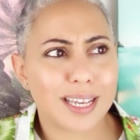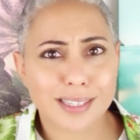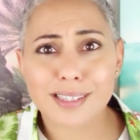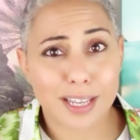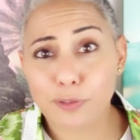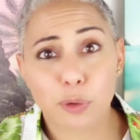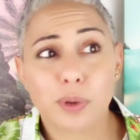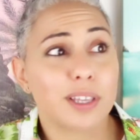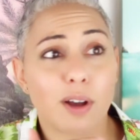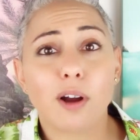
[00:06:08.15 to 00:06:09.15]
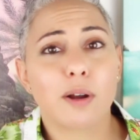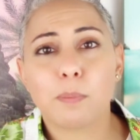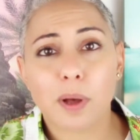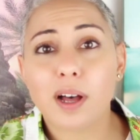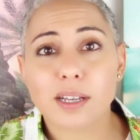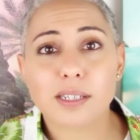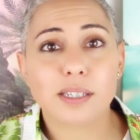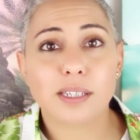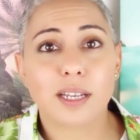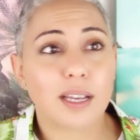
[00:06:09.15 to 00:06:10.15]
It's if you really are a
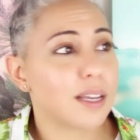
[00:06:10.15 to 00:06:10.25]
boss,